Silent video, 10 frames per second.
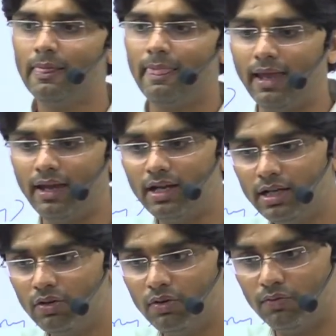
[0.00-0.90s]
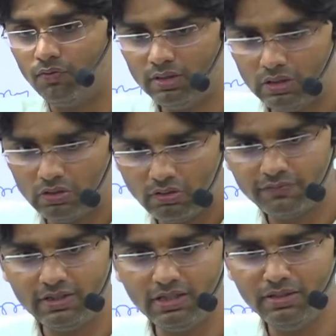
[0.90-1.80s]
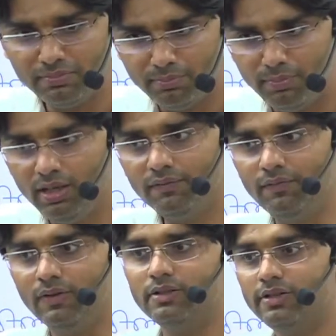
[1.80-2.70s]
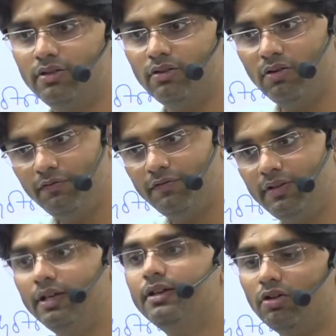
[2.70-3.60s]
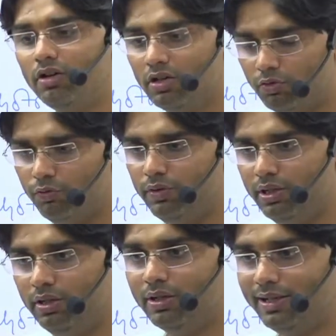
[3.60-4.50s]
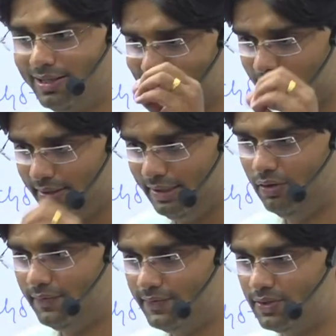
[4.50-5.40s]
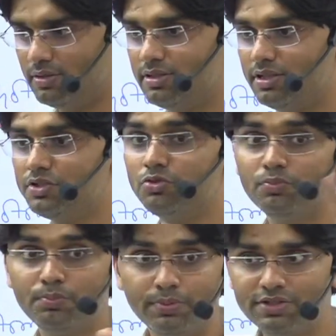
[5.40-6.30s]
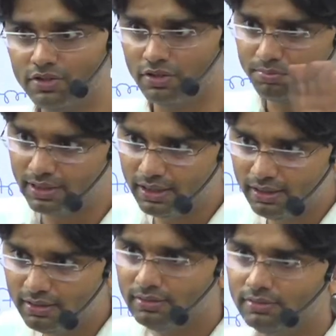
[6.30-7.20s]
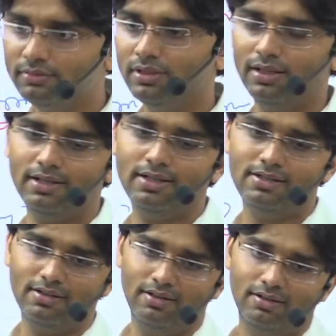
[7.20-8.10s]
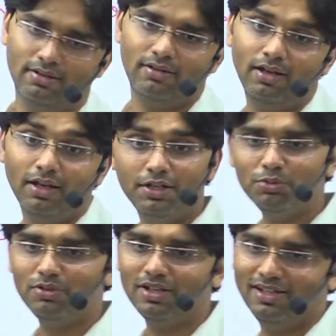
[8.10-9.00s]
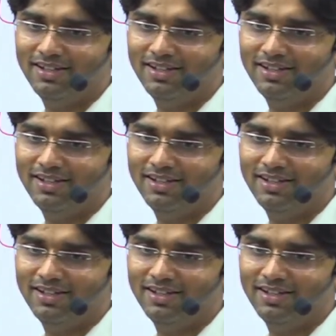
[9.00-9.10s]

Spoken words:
and one of the main function of king or queen as a head of church is to preserve that religion in UK.